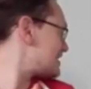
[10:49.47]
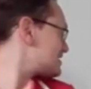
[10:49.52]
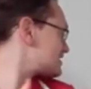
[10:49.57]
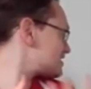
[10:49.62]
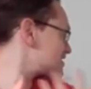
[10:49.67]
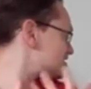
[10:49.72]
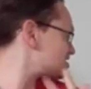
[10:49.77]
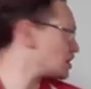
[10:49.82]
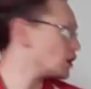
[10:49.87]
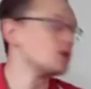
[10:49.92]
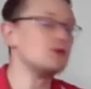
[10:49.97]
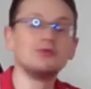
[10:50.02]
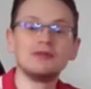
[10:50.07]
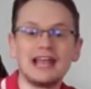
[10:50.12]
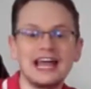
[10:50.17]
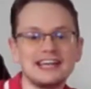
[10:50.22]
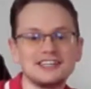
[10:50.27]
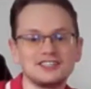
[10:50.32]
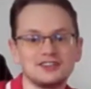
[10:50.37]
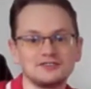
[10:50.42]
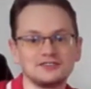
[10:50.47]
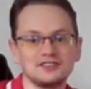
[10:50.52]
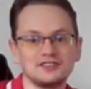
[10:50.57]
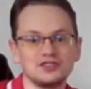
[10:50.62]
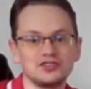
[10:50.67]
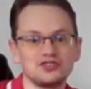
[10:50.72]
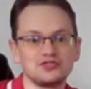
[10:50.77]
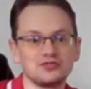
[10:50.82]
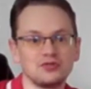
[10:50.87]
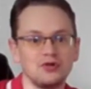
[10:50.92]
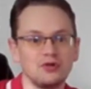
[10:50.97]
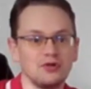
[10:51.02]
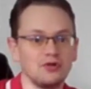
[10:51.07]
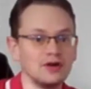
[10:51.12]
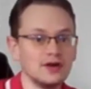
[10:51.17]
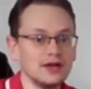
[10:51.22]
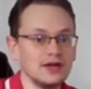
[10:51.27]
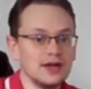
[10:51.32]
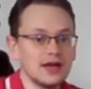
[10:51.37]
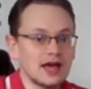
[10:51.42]
so late on in the draw.
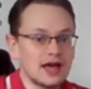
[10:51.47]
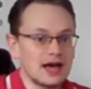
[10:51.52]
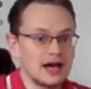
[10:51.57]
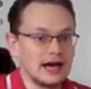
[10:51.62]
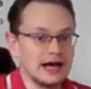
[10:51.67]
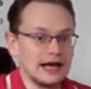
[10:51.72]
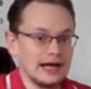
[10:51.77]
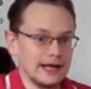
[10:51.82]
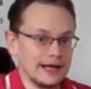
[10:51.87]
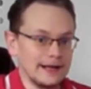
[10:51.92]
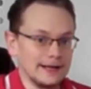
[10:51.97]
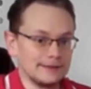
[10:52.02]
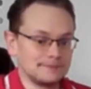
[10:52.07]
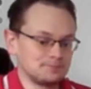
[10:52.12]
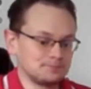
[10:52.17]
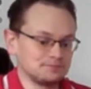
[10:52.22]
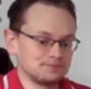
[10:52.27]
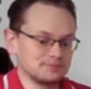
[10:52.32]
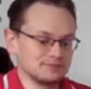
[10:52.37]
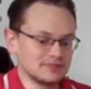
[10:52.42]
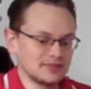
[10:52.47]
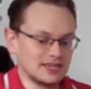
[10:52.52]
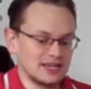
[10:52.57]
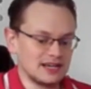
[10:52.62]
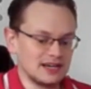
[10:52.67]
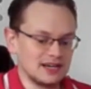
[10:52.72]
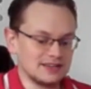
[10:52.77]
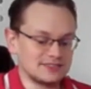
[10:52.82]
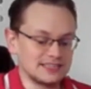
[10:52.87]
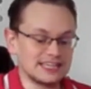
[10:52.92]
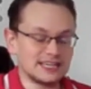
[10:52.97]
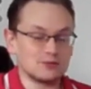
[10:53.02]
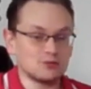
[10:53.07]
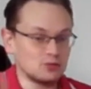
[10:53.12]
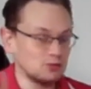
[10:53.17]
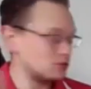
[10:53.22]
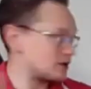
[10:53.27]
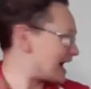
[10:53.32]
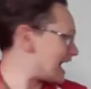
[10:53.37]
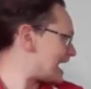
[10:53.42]
I think it
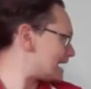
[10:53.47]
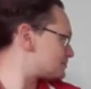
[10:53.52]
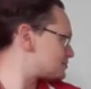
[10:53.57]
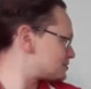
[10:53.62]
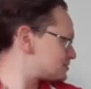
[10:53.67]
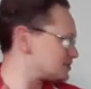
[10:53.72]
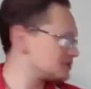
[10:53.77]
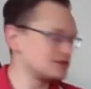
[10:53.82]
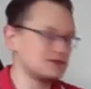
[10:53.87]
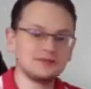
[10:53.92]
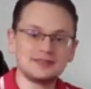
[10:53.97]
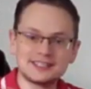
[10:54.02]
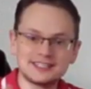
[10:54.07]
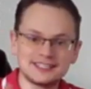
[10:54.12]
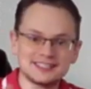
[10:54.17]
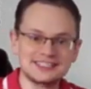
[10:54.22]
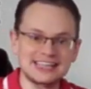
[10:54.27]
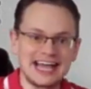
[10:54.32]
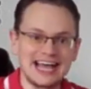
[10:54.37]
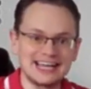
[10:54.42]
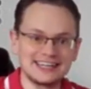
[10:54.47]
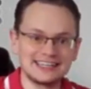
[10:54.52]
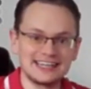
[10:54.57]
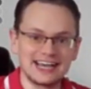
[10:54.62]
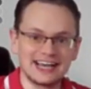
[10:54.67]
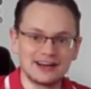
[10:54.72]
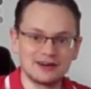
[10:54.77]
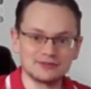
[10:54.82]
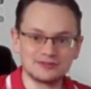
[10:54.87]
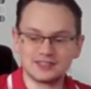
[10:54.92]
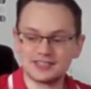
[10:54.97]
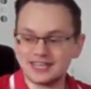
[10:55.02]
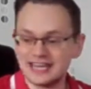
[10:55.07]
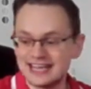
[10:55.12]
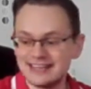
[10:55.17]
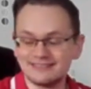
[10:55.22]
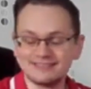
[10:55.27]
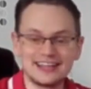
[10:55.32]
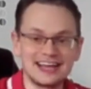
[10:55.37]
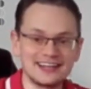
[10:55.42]
will absolutely stand out
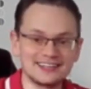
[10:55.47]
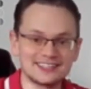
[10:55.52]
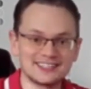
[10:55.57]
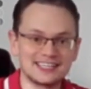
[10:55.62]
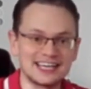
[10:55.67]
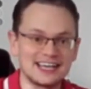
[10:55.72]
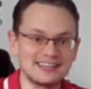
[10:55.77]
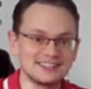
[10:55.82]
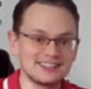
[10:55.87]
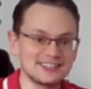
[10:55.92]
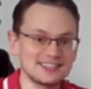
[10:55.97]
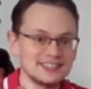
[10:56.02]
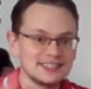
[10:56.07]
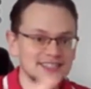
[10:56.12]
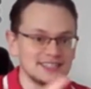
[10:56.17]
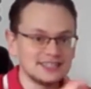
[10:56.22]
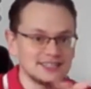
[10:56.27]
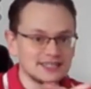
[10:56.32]
in that sense.